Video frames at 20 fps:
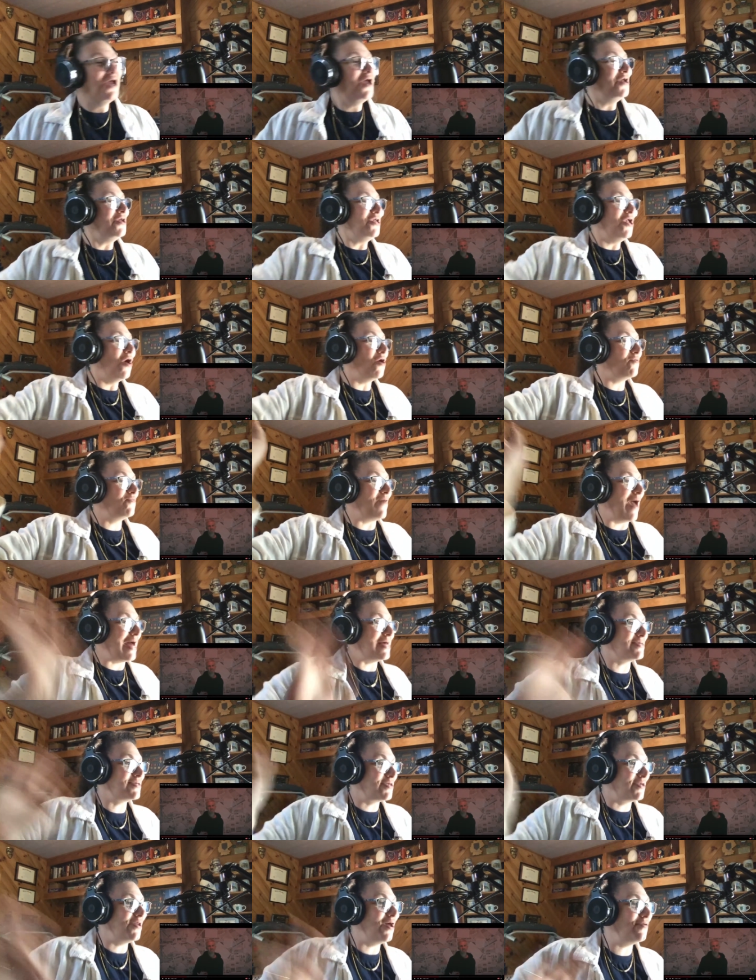You're
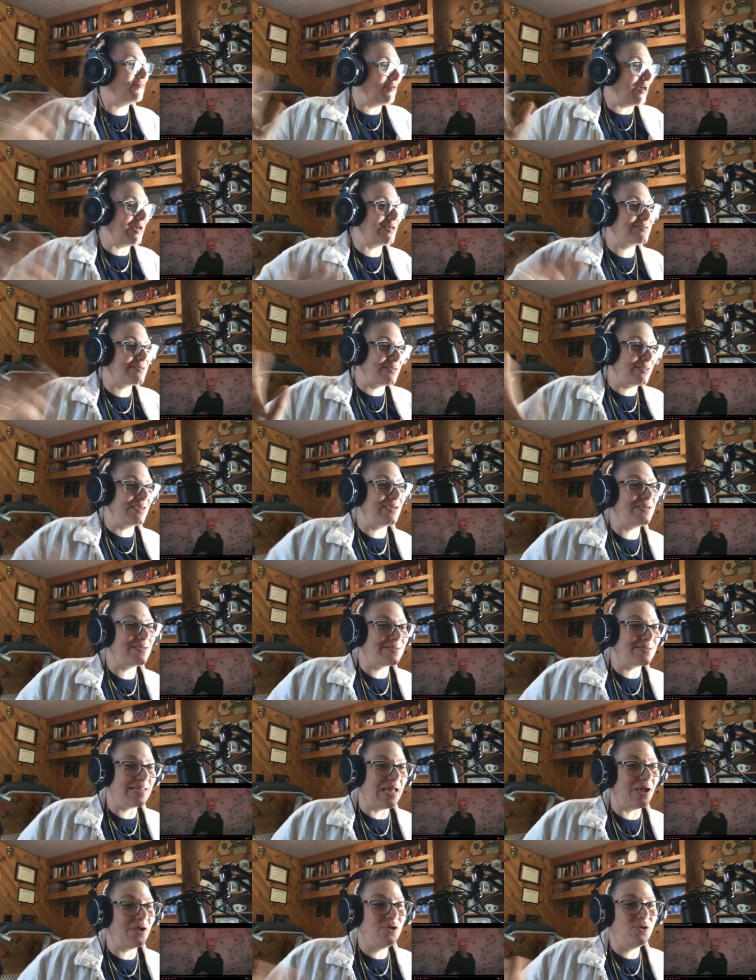fast enough as it is.
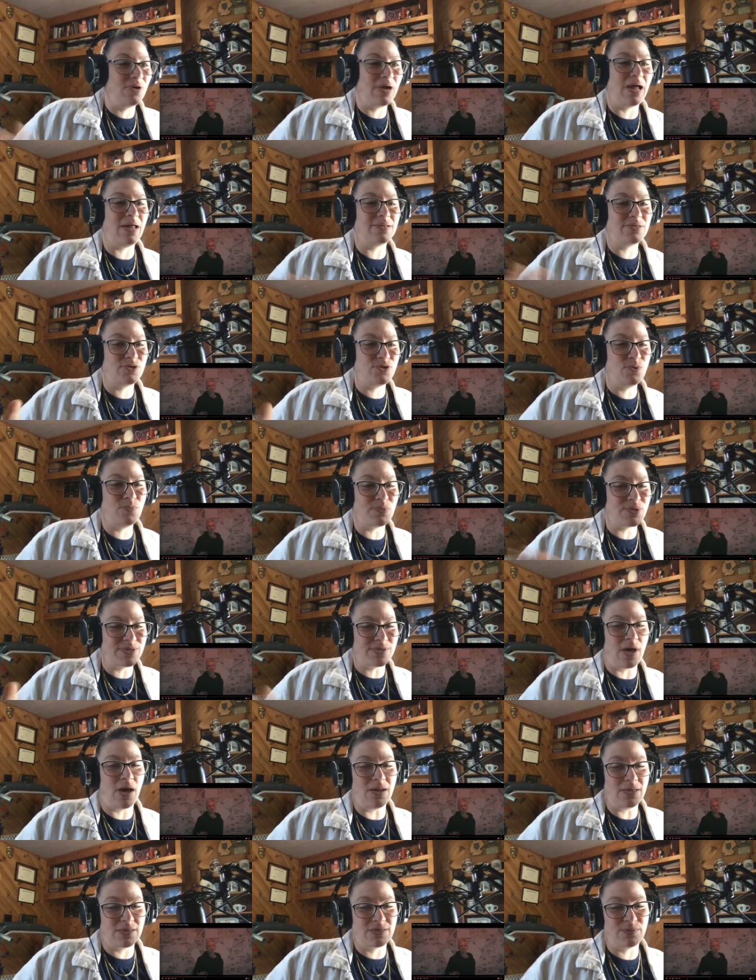Now you got
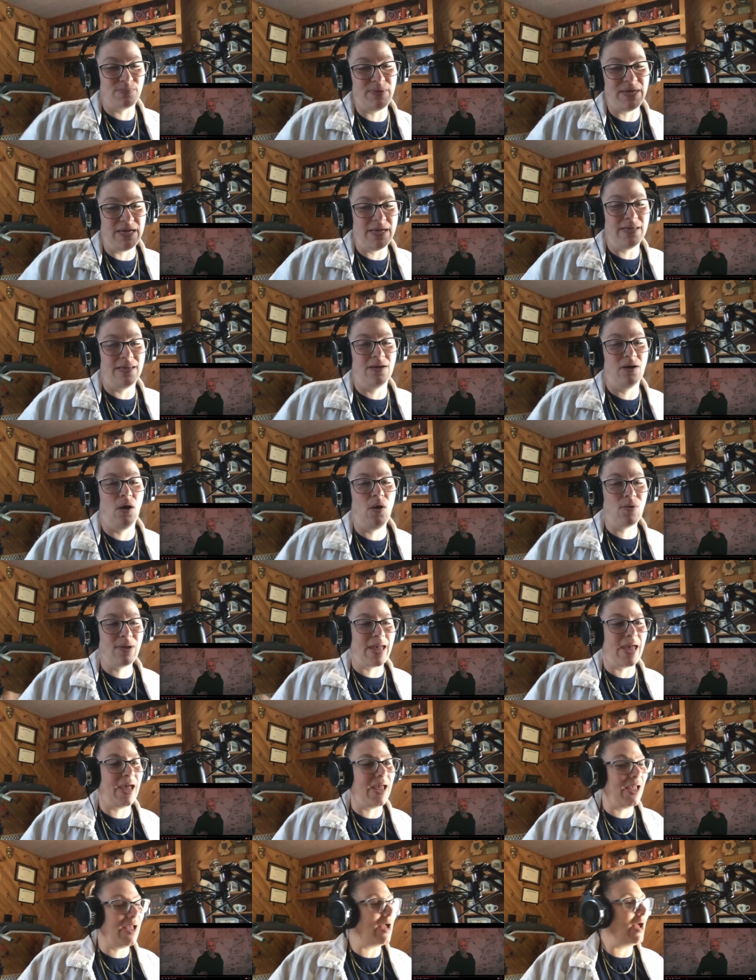supersonic speed.
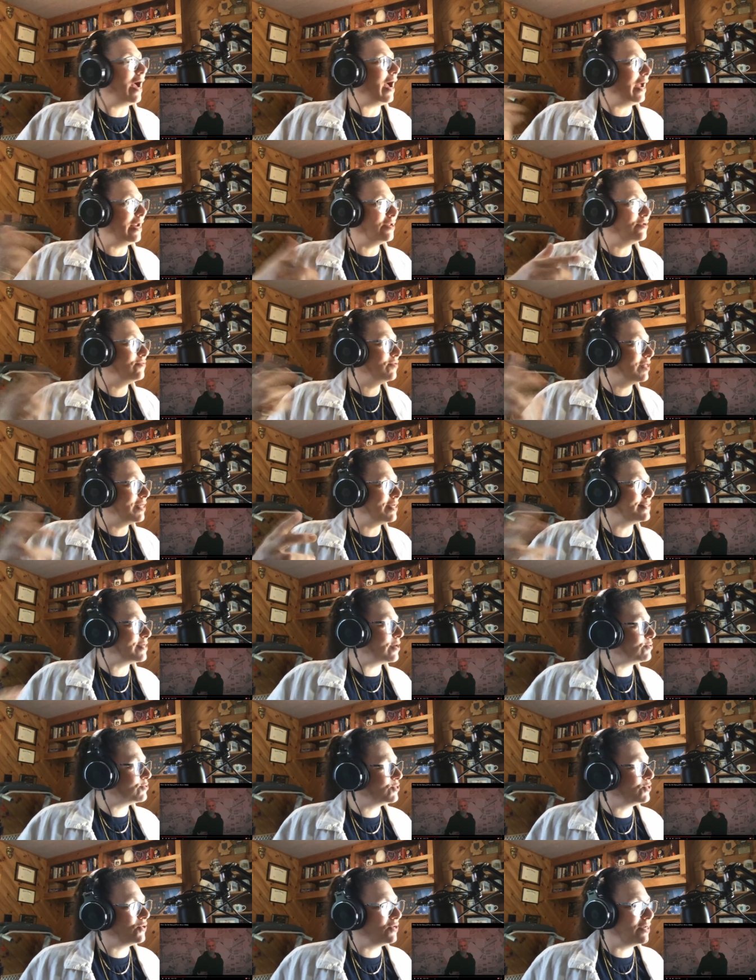Okay, I didn't realize I
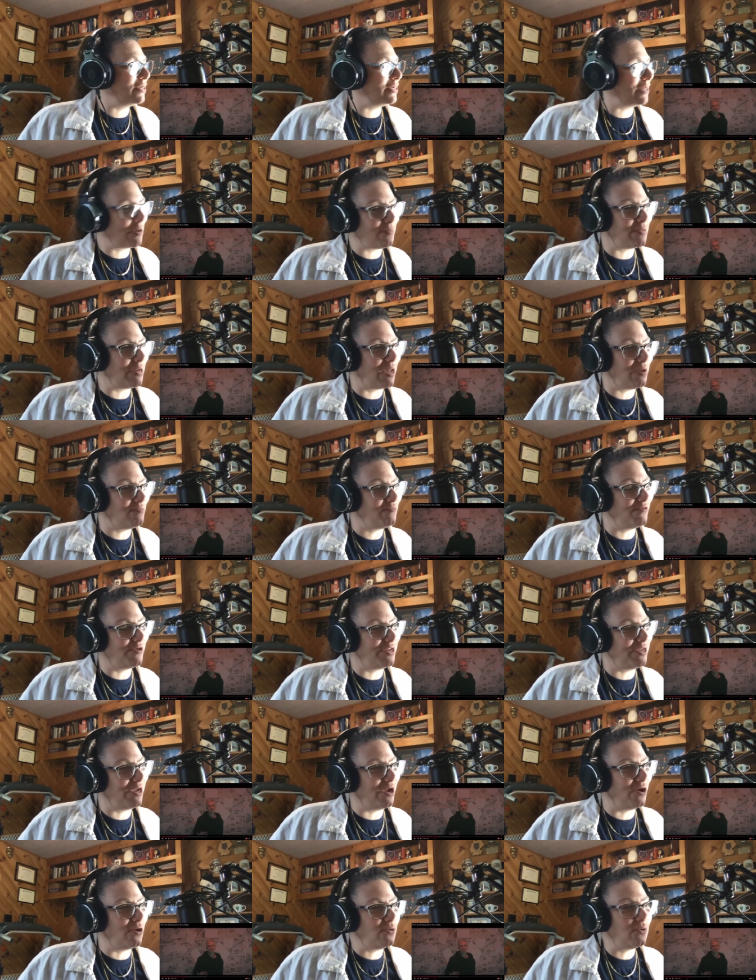was doing an Eminem
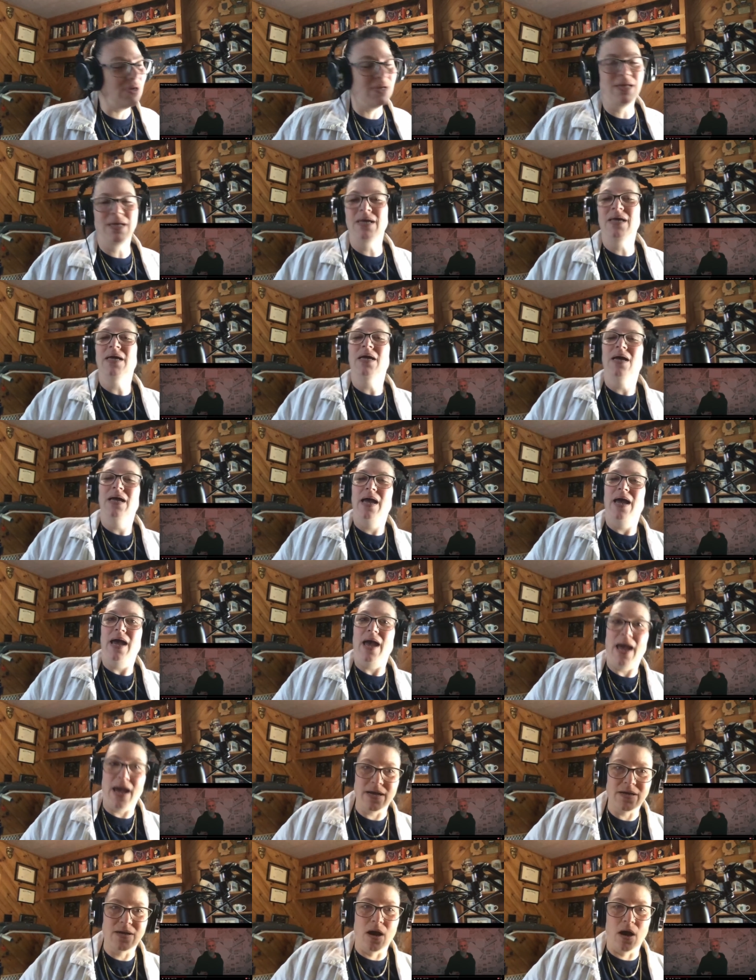video.
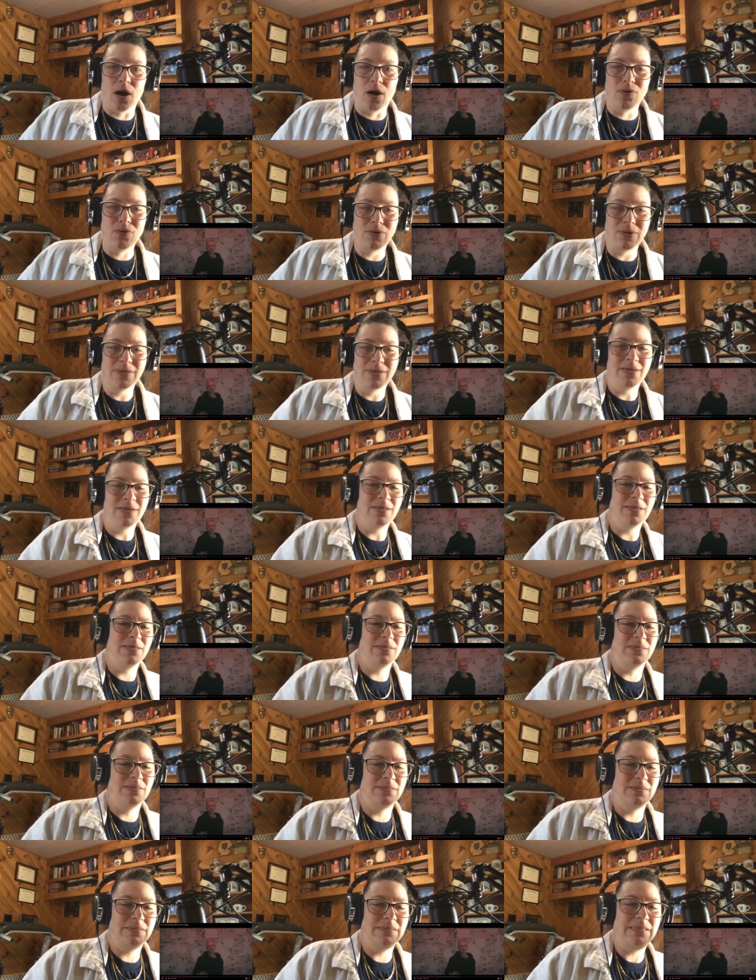Ekoh.
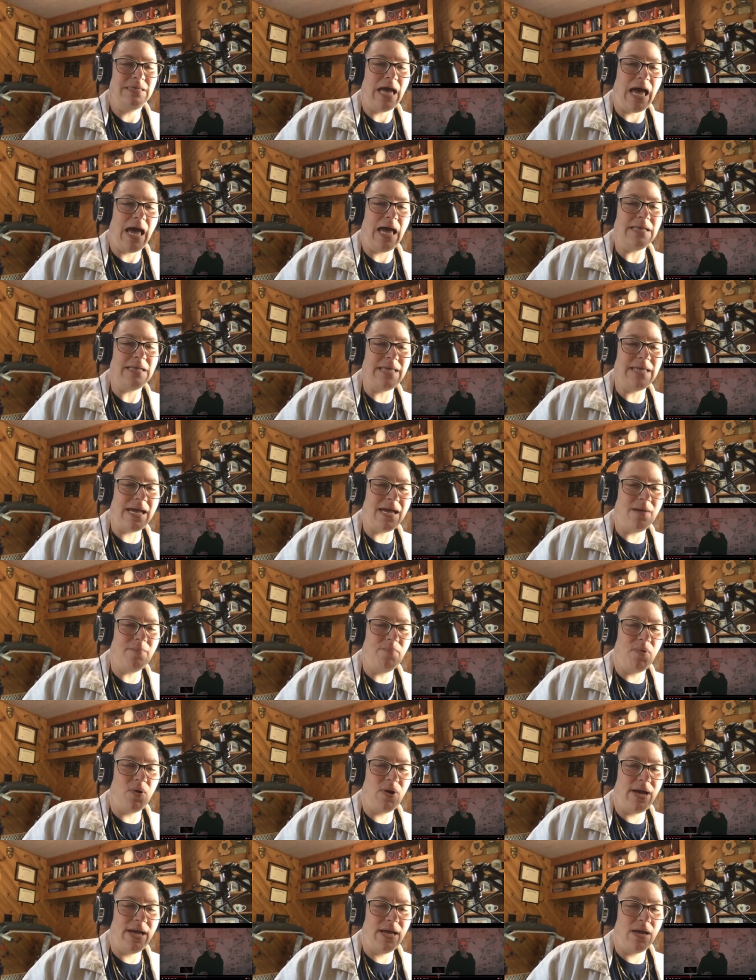God damn,
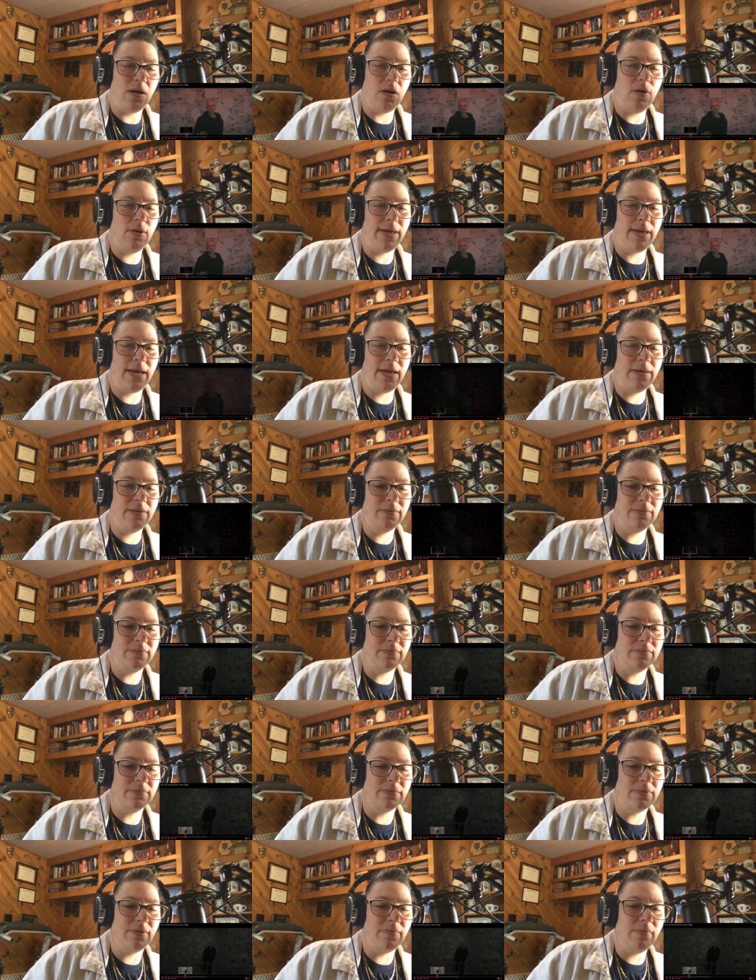boy. Okay,
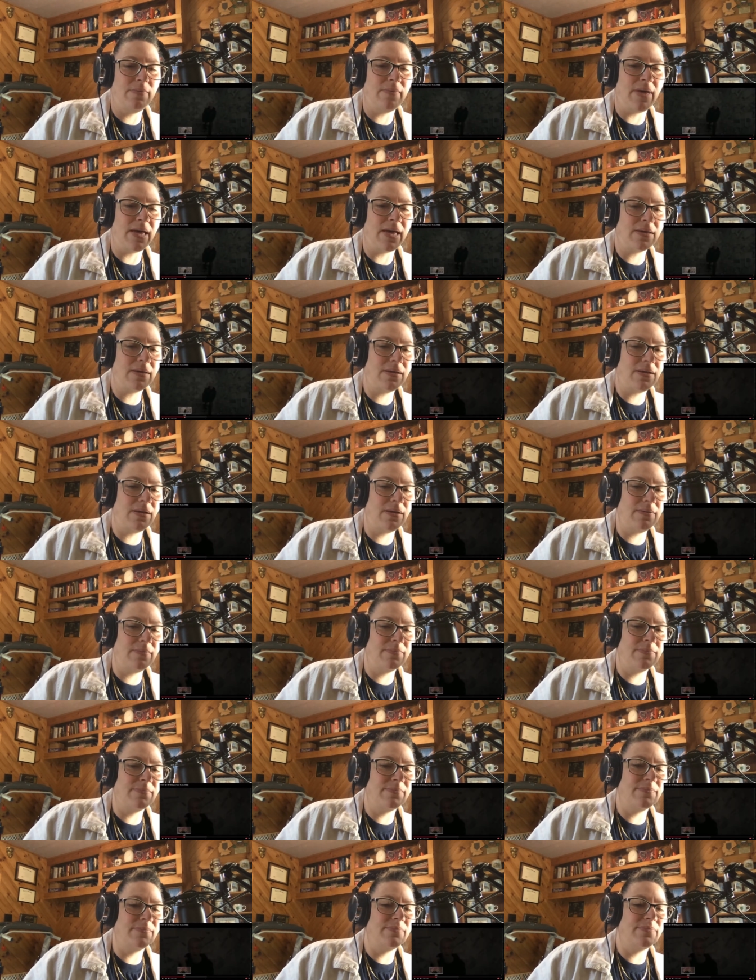let me back it up.
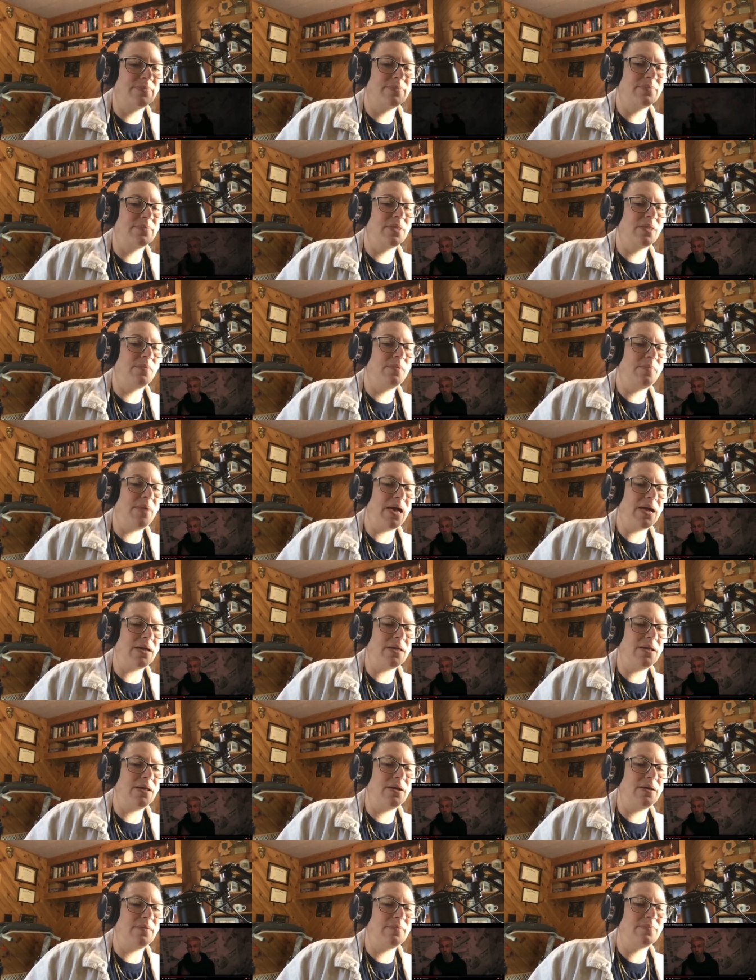Let me back it
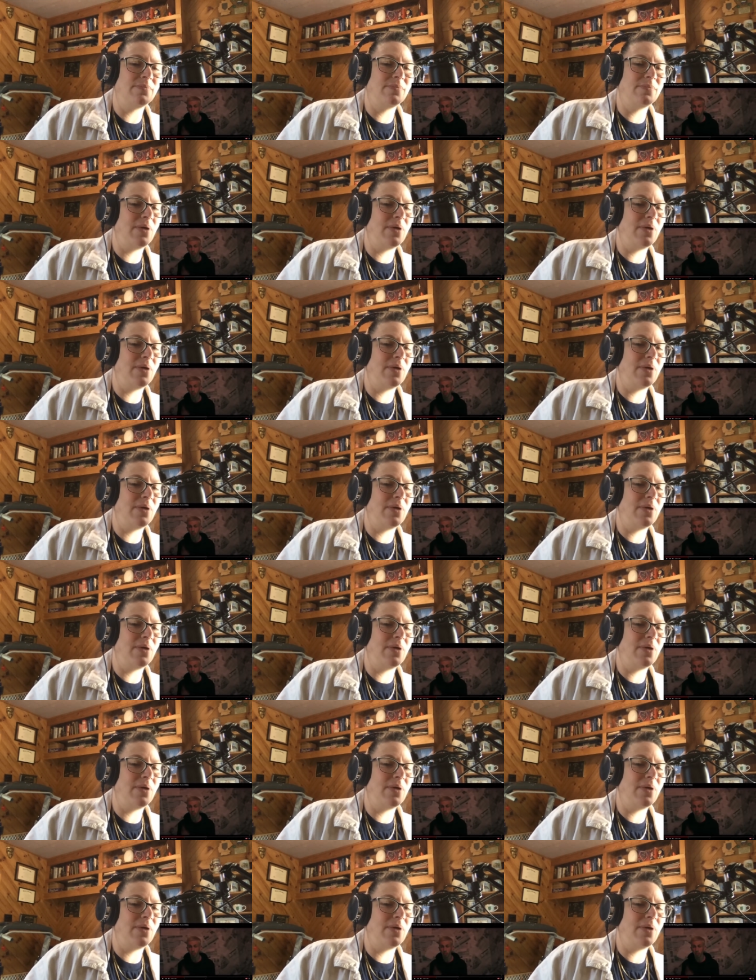up.